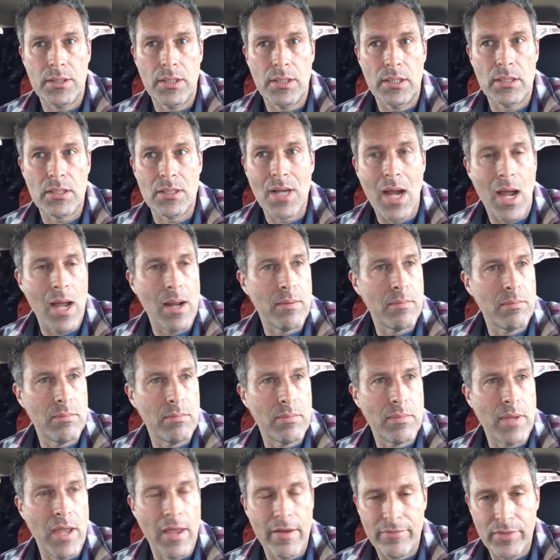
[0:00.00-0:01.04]
It's
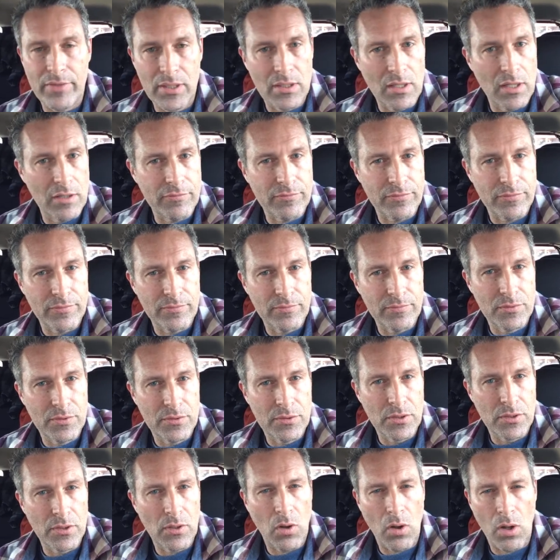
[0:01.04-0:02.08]
not heavy enough
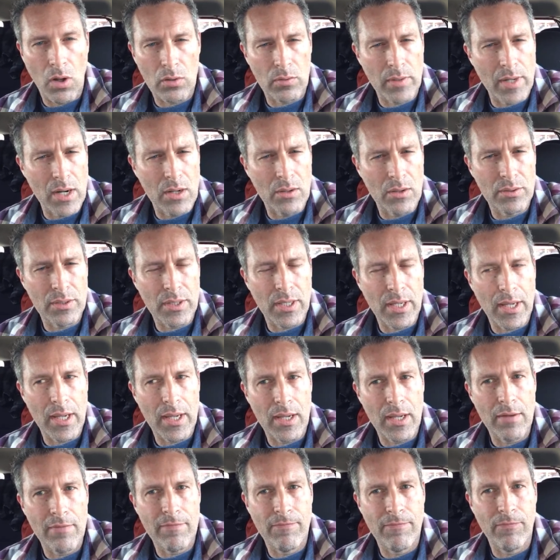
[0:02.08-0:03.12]
to haul around
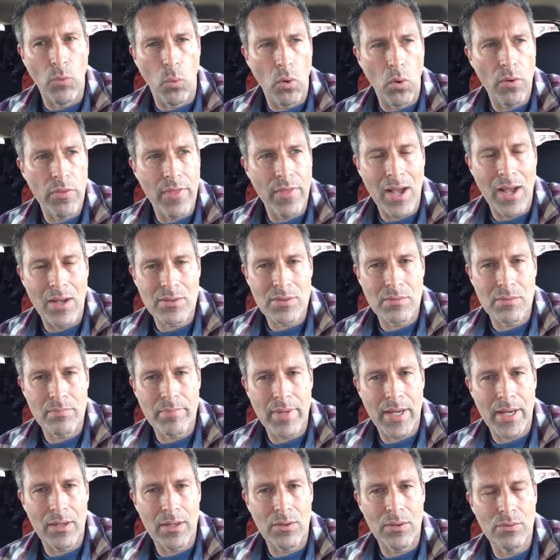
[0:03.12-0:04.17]
a 4,000
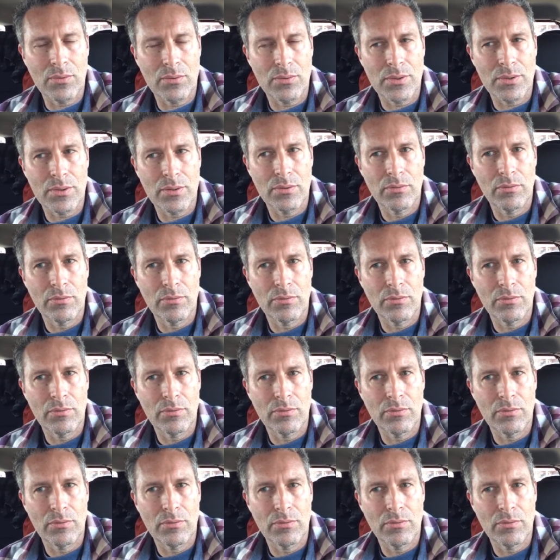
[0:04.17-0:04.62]
pound